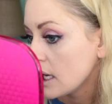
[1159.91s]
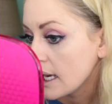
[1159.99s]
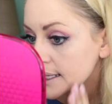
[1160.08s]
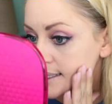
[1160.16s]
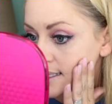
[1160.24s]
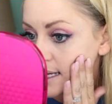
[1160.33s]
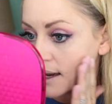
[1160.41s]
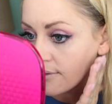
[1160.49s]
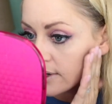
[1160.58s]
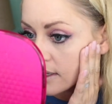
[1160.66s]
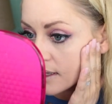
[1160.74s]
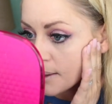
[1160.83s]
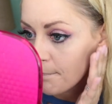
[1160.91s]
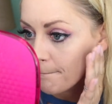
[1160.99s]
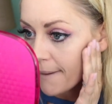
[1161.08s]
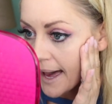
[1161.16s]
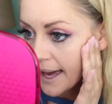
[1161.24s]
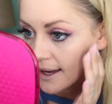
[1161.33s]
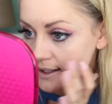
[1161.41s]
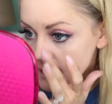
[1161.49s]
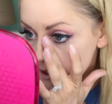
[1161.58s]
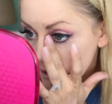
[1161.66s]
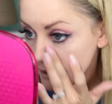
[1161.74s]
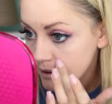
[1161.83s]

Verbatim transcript: It's definitely matte.